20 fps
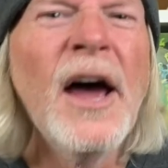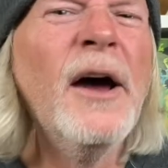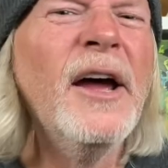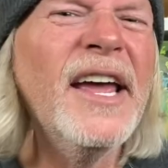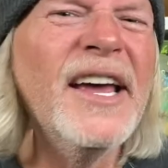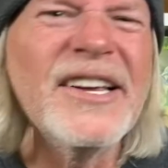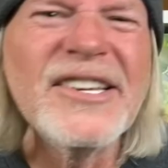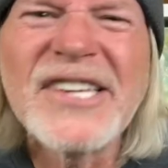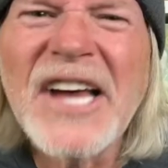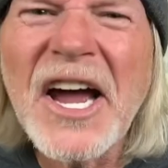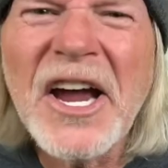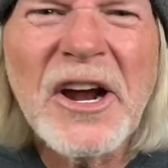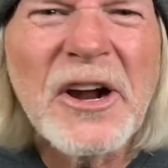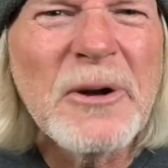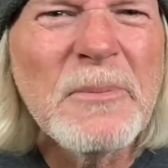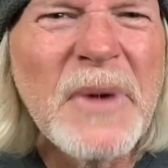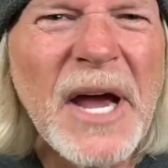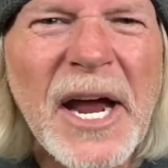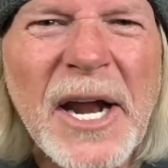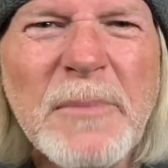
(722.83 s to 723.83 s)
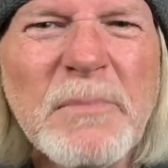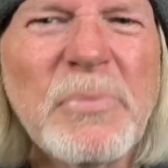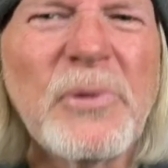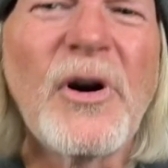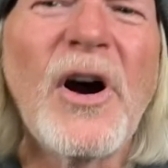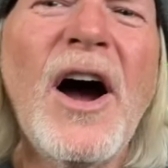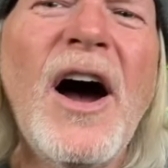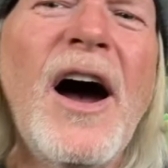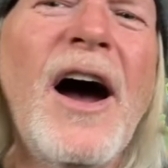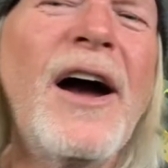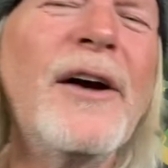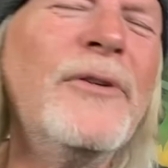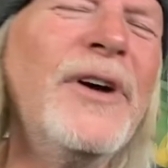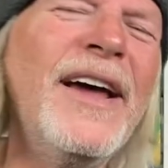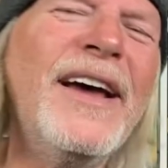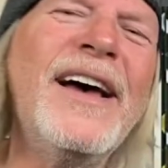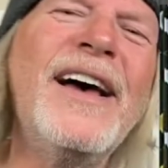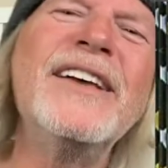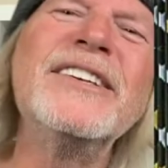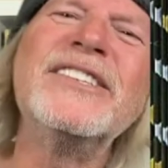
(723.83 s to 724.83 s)
Is Iron Maiden prog?
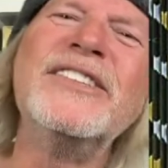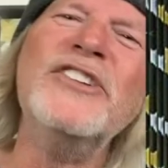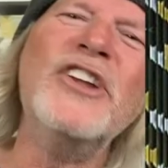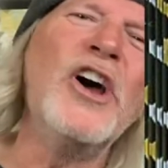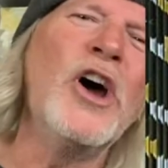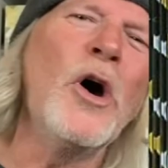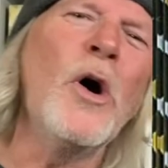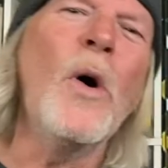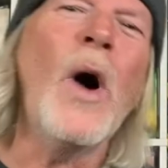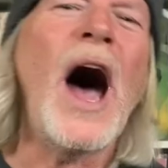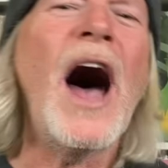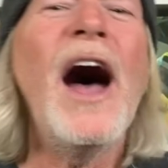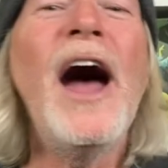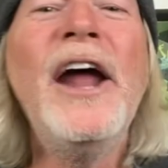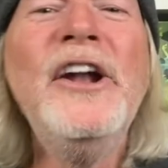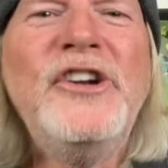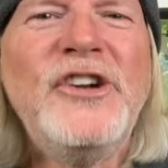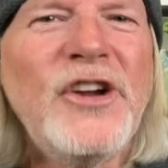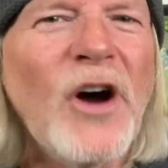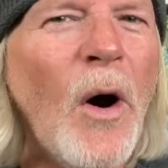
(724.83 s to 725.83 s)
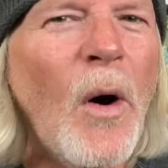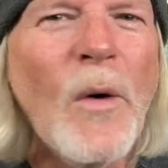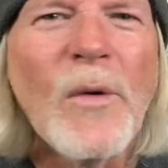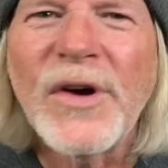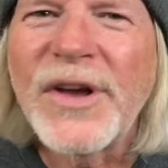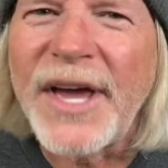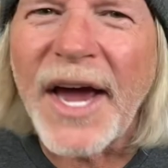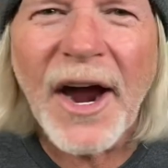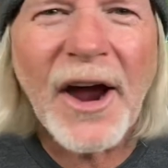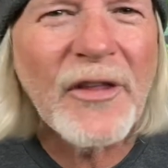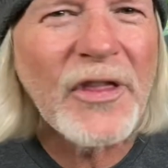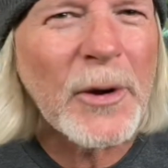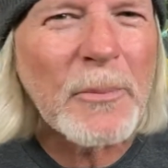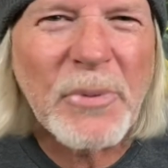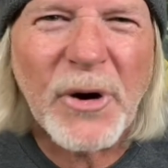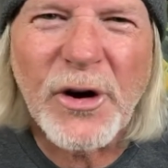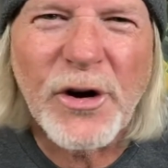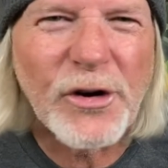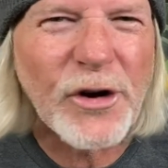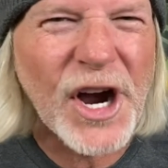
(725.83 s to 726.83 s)
Yes, no, I don't care. They're
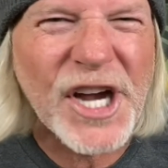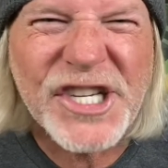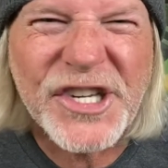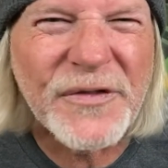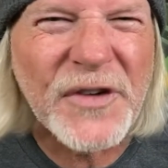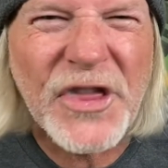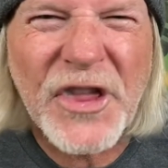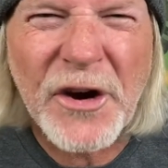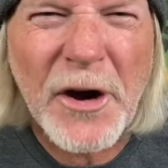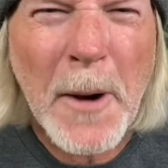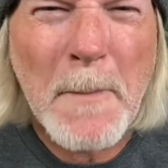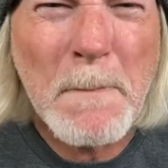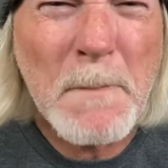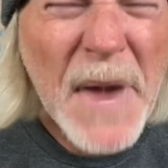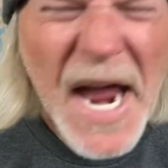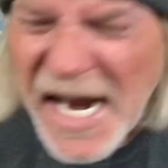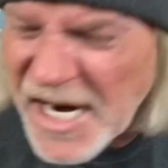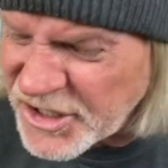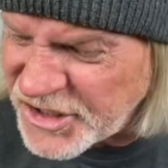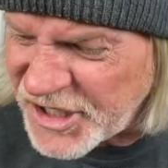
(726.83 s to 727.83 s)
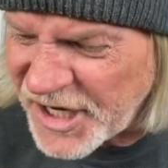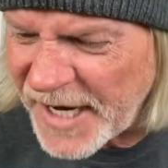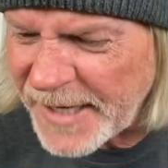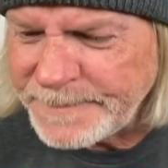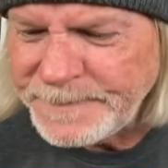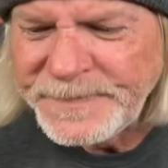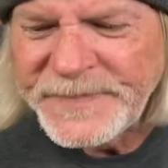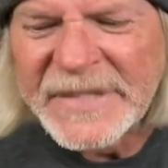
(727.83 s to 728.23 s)
progressive and they're amazing.